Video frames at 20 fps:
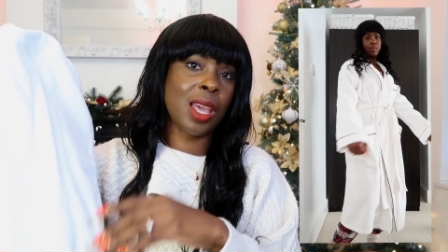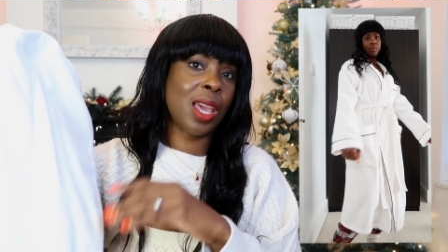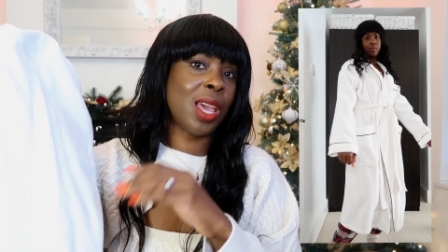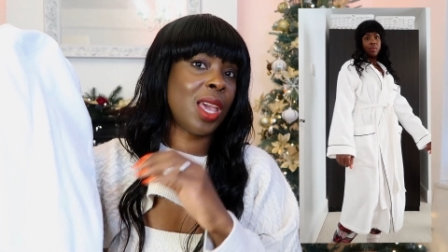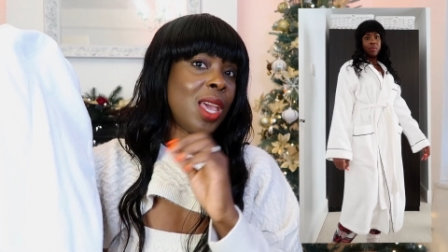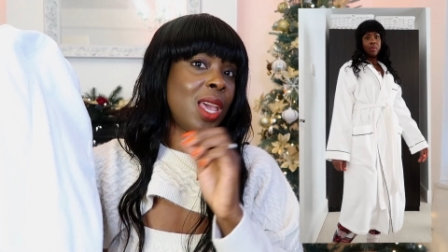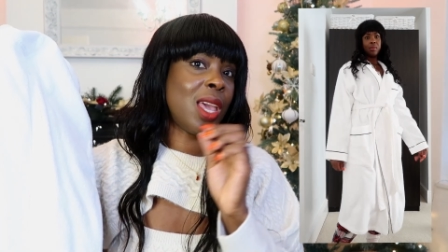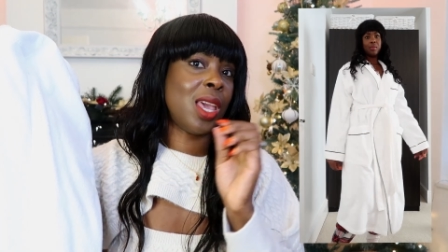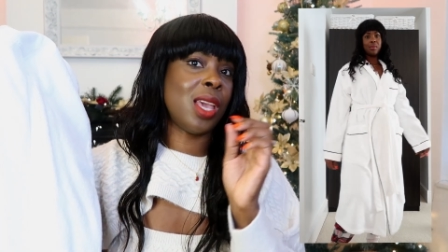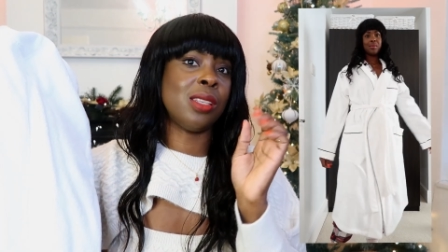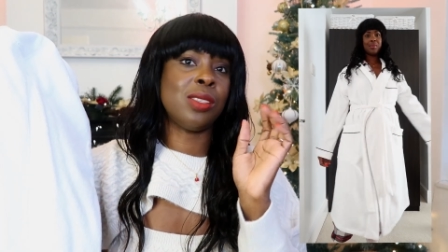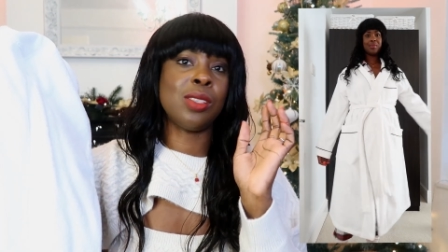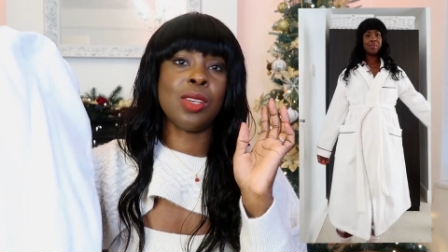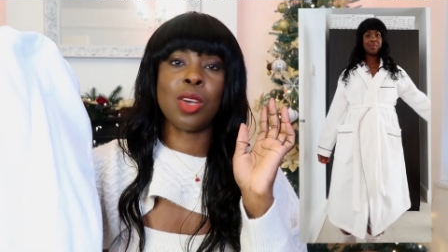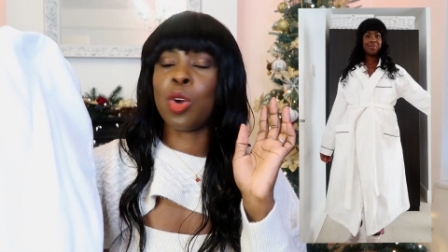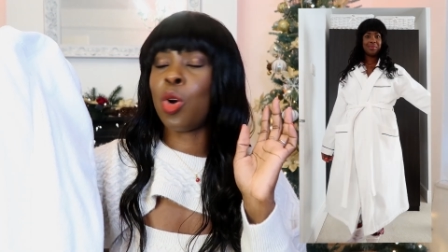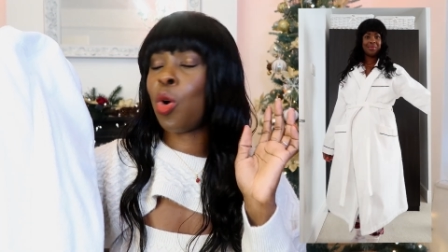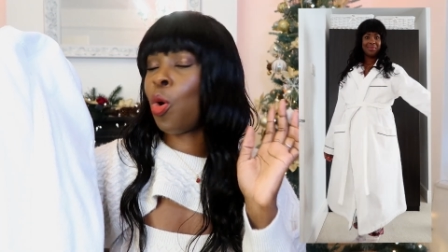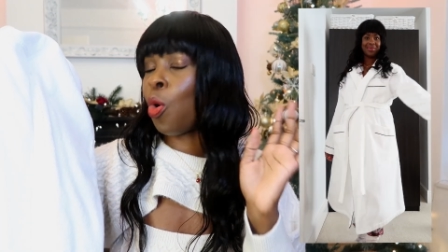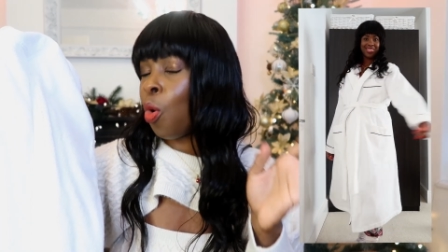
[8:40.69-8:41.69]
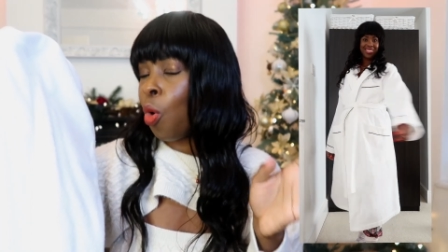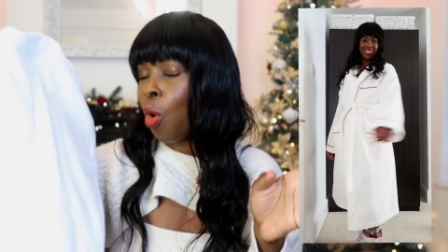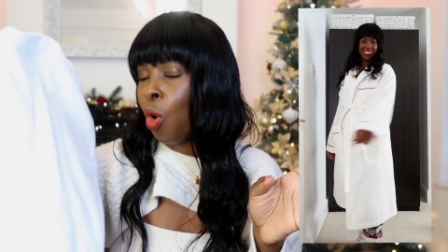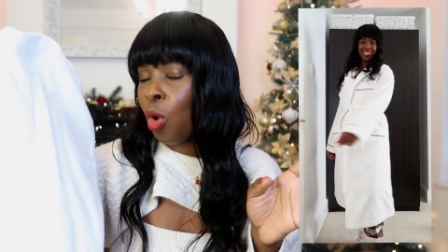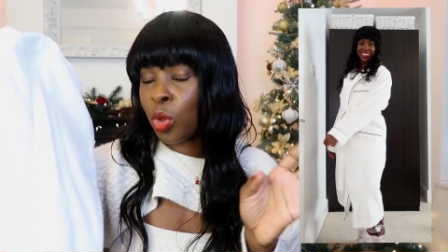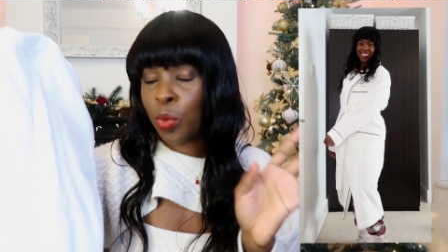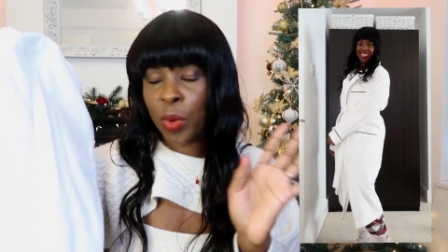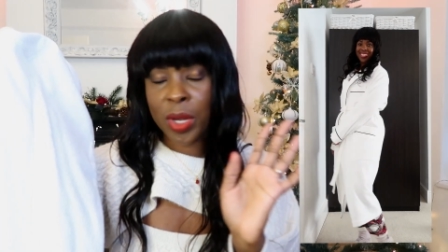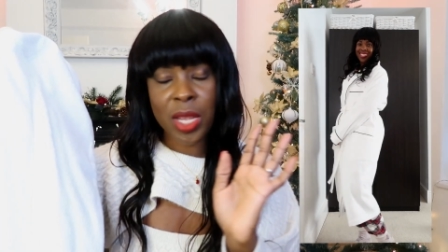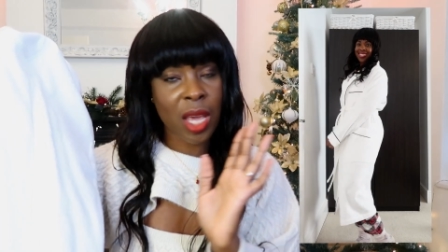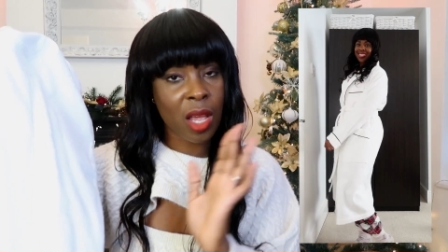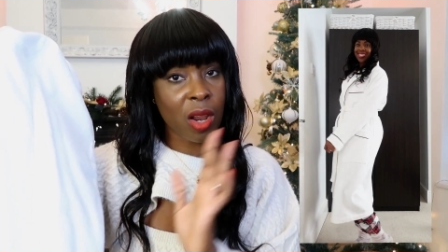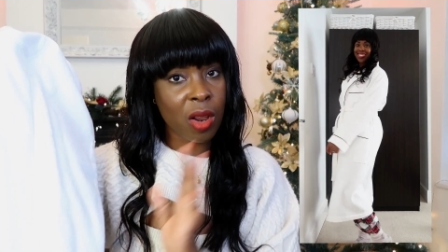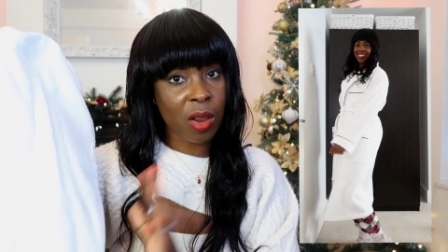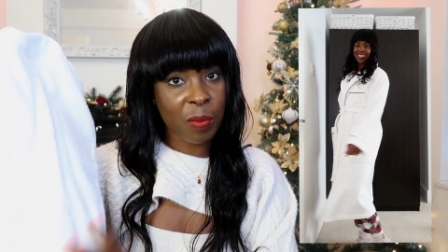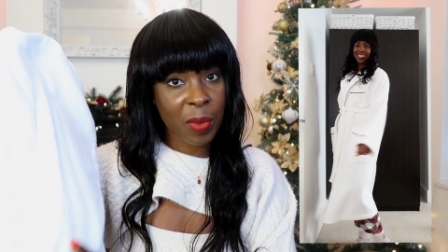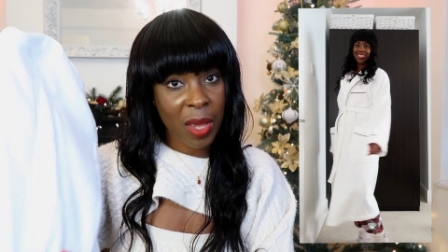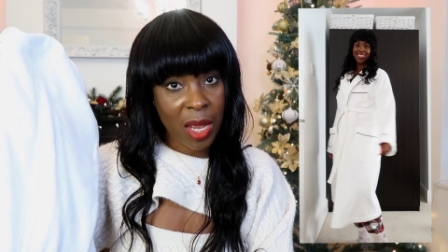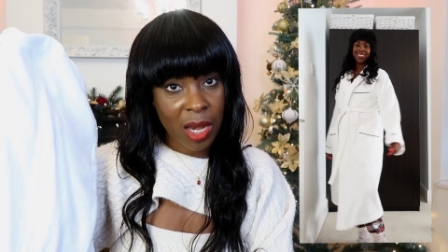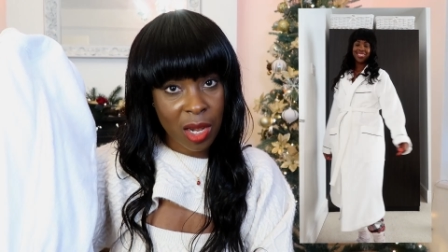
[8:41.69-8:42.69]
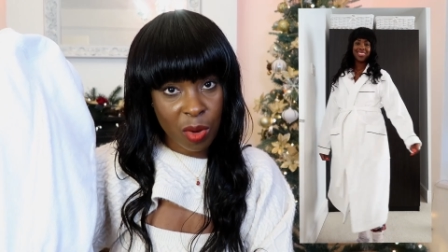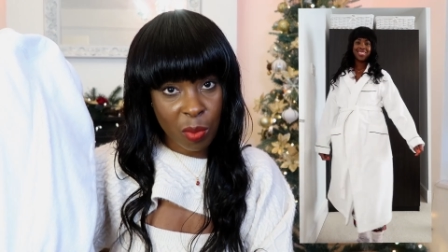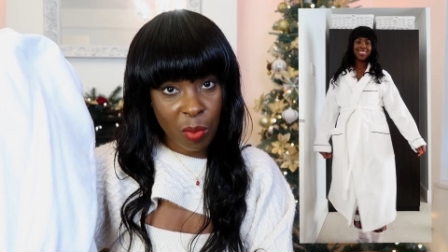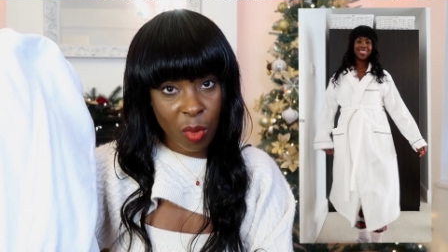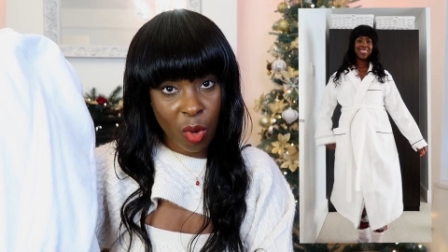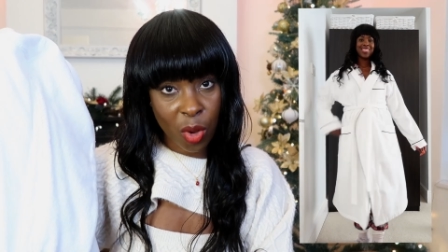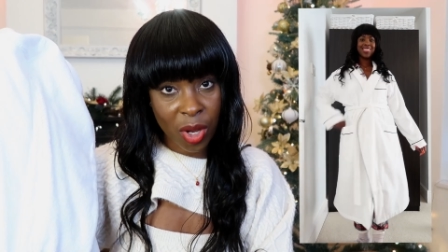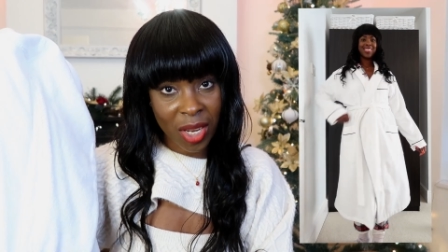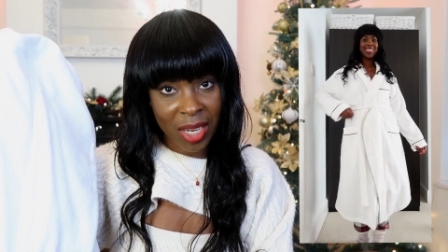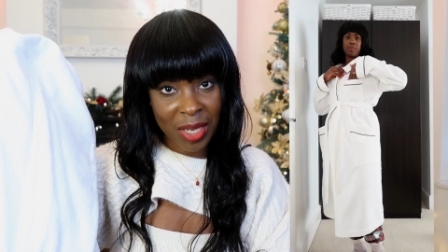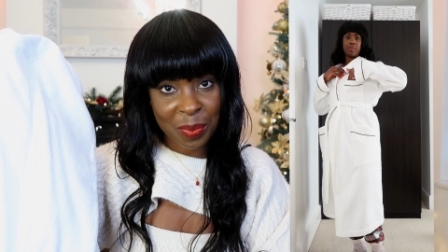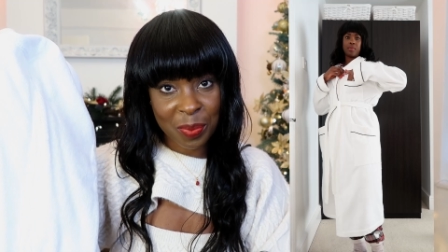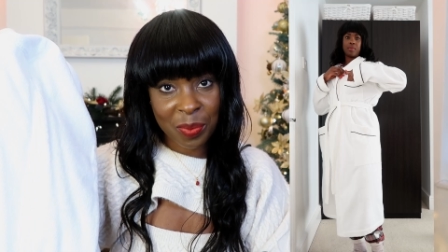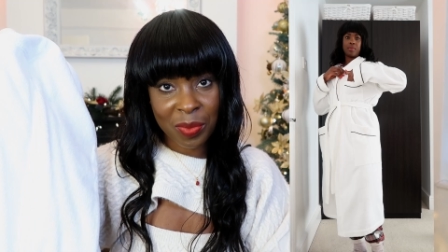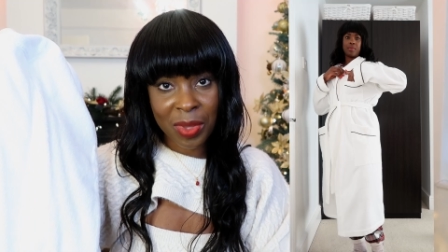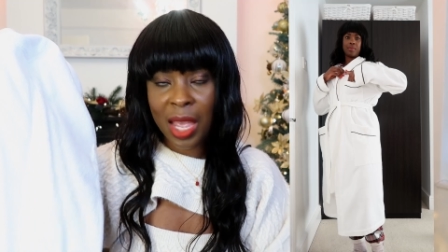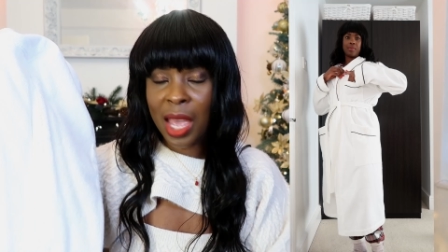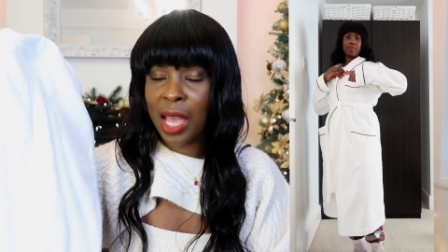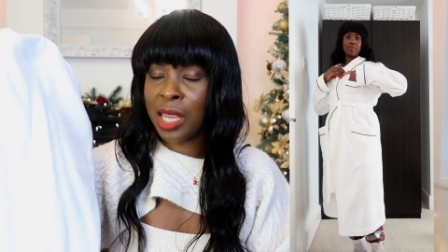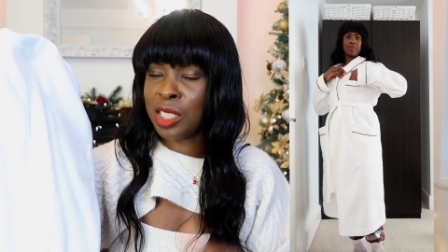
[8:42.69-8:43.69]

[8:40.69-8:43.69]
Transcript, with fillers: it is cold when you get out of bed in the morning